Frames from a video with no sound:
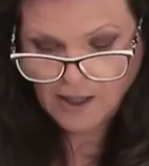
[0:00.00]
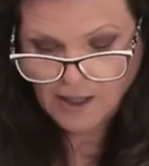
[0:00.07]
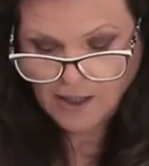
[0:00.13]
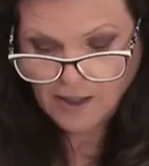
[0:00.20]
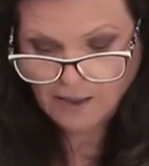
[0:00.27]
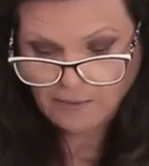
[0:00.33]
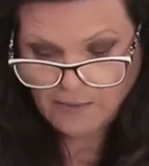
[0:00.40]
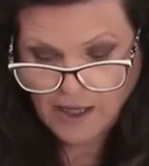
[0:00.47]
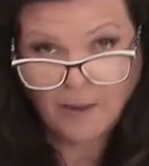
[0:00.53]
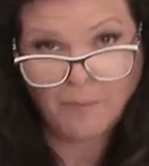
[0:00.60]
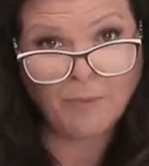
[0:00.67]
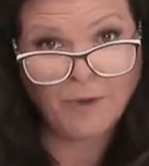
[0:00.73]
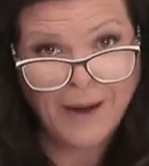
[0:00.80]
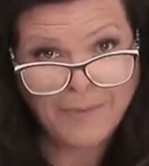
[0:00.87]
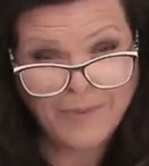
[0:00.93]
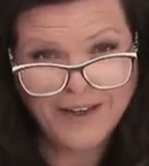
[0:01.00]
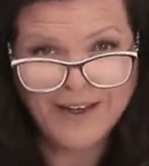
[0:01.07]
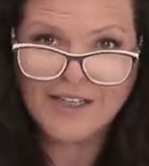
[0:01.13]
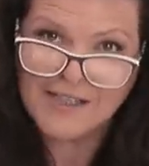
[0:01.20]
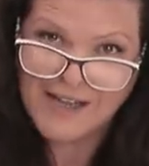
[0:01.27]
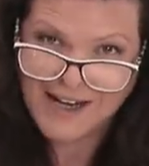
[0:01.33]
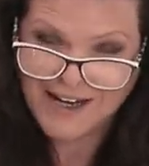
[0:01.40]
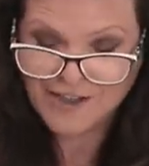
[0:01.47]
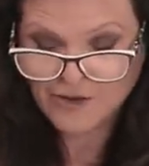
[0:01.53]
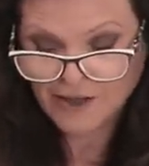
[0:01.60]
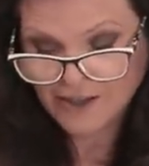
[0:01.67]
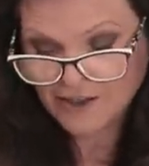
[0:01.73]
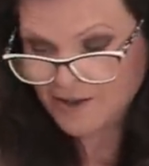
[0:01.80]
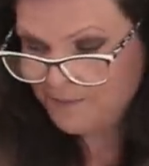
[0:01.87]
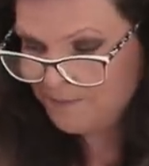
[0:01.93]
um, a prep, a
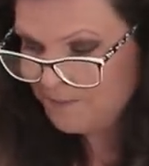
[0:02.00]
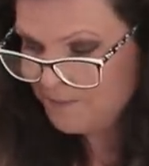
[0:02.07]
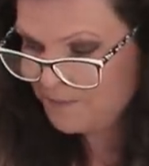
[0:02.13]
dehydrator.